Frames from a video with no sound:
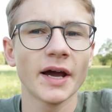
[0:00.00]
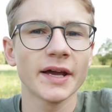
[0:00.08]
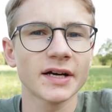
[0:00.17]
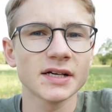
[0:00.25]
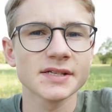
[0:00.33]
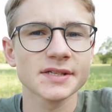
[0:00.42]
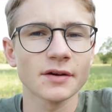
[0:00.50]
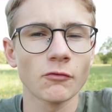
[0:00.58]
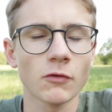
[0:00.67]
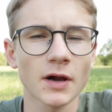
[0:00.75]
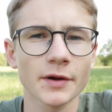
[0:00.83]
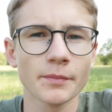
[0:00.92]
Hey guys,
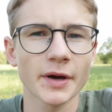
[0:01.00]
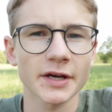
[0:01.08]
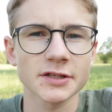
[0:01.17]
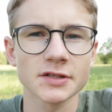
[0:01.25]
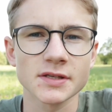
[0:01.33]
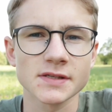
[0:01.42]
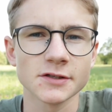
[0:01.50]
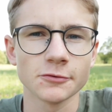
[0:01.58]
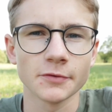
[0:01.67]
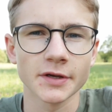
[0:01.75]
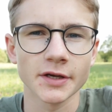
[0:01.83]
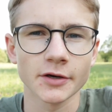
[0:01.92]
and welcome back to this new
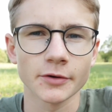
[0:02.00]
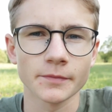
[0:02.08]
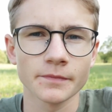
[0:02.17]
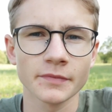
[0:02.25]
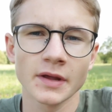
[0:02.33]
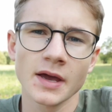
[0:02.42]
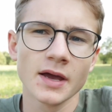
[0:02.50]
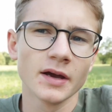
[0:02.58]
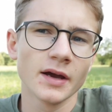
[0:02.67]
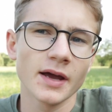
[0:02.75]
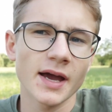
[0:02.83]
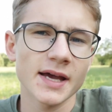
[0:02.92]
video.
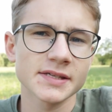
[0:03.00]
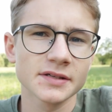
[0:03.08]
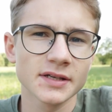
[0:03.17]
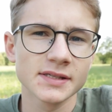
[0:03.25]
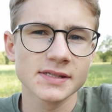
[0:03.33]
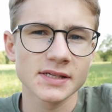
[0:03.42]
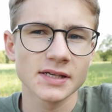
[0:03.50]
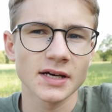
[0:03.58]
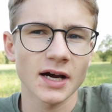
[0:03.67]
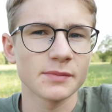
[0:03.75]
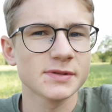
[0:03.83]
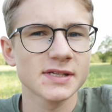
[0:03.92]
As you can see,
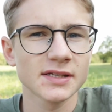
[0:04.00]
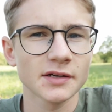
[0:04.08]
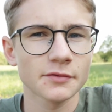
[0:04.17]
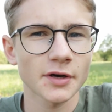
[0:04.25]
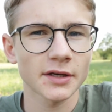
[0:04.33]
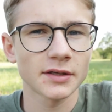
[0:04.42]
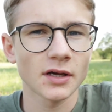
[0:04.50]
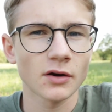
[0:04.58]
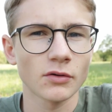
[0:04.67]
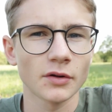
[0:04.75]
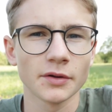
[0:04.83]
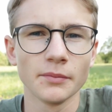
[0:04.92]
I'm sitting right now
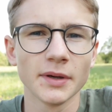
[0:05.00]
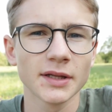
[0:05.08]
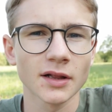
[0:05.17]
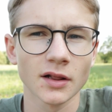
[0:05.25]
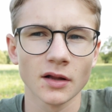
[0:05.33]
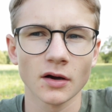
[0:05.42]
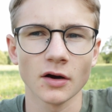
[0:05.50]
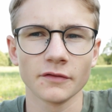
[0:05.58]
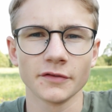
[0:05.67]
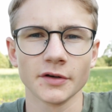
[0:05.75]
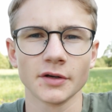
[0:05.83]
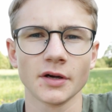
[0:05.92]
on the middle
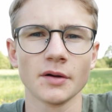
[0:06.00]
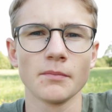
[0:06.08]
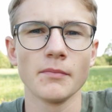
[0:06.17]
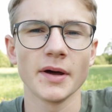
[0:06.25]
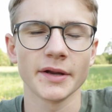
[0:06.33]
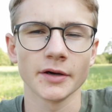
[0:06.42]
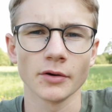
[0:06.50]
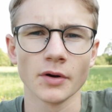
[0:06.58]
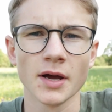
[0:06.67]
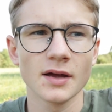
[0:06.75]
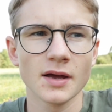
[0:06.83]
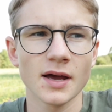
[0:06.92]
of a meadow,
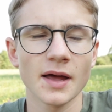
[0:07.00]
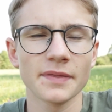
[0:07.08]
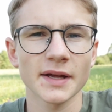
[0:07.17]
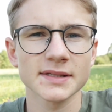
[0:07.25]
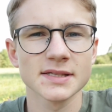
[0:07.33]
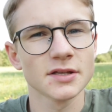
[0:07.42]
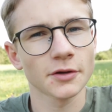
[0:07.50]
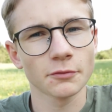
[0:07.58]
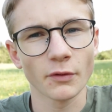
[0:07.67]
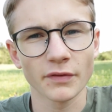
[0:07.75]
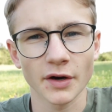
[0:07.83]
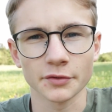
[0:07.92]
and that's not
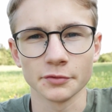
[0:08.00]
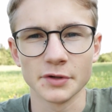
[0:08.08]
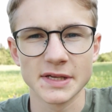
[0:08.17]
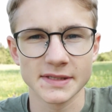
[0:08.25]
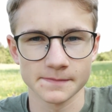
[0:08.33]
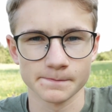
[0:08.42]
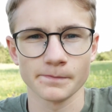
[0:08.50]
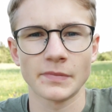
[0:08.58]
without a reason.